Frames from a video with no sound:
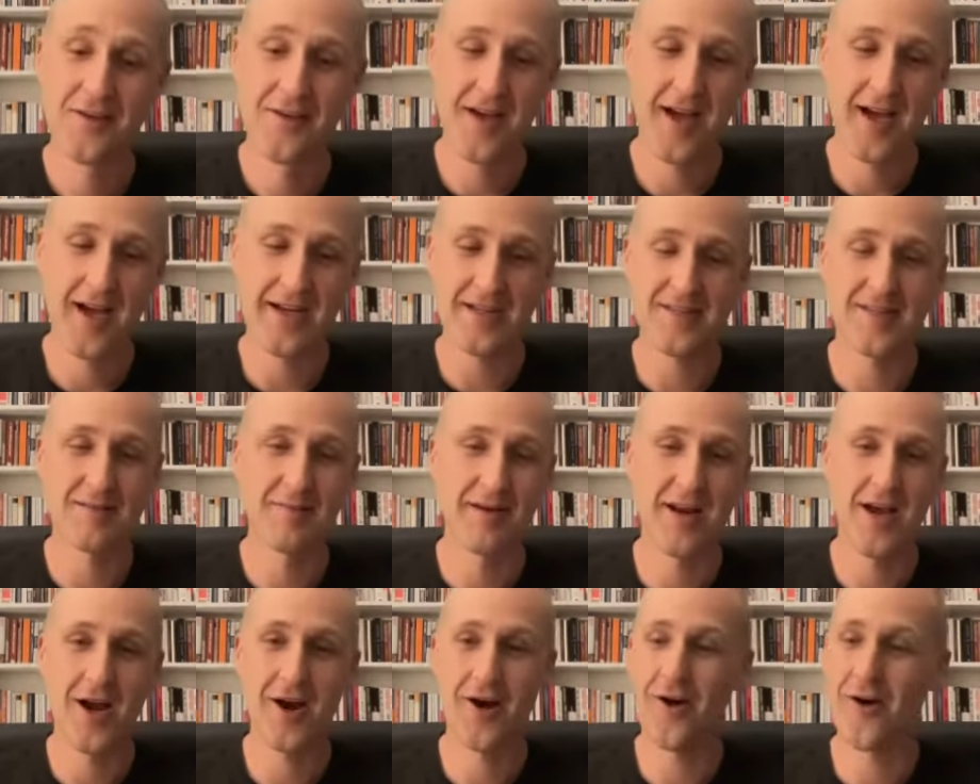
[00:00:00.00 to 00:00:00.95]
I need somebody to
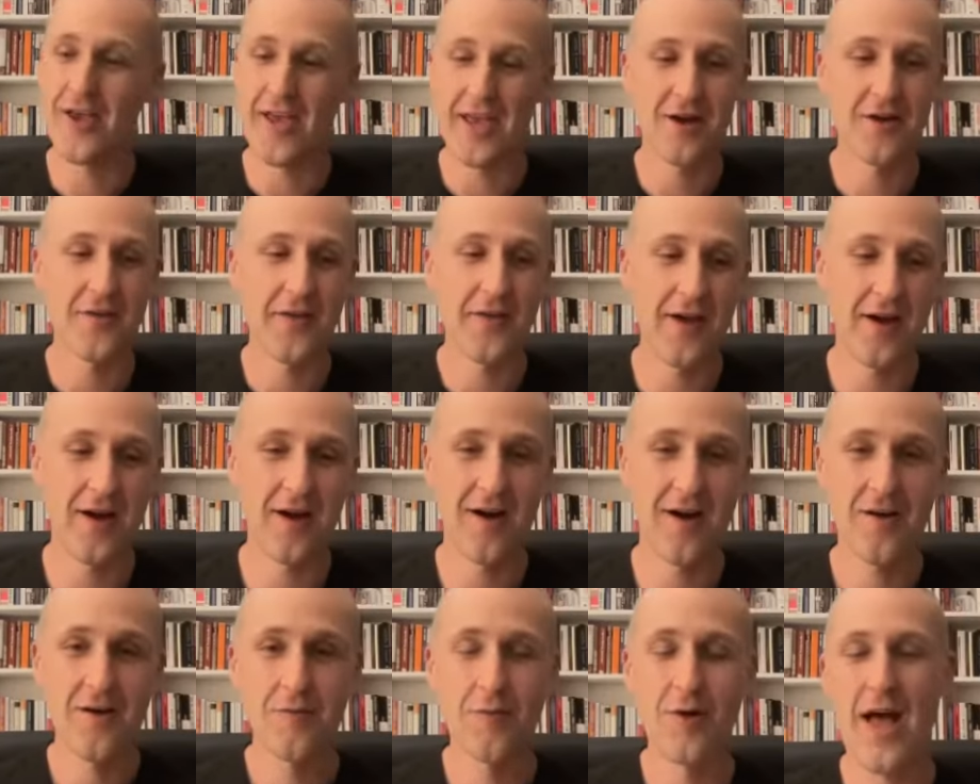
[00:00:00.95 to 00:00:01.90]
hire. Oh yeah, here they
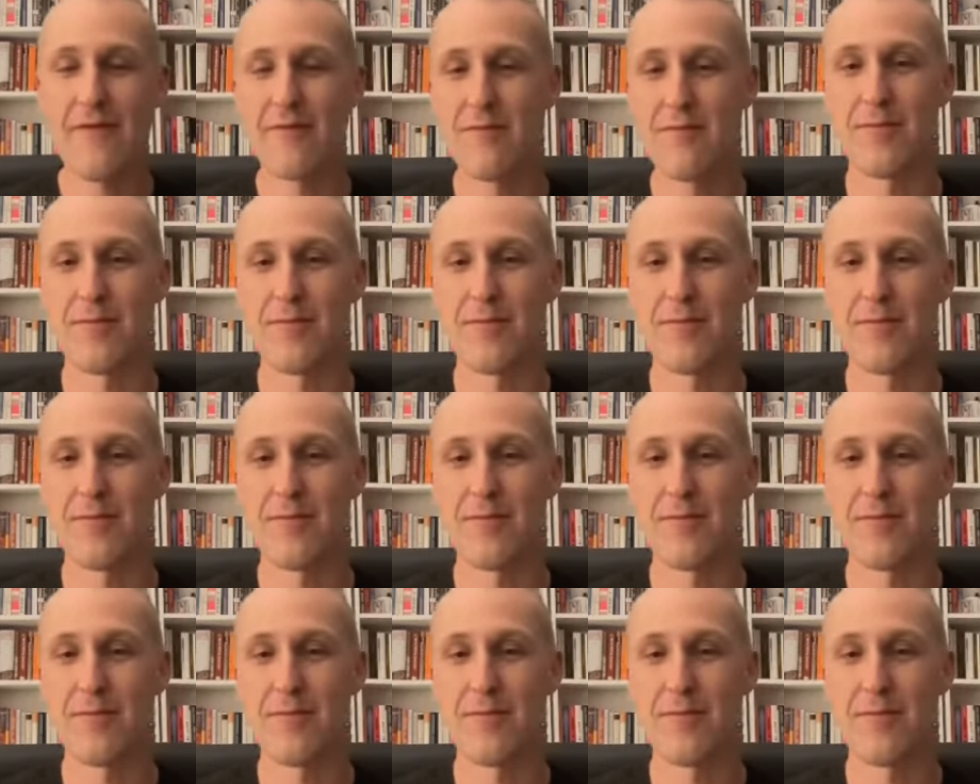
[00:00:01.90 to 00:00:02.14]
are. We'll have them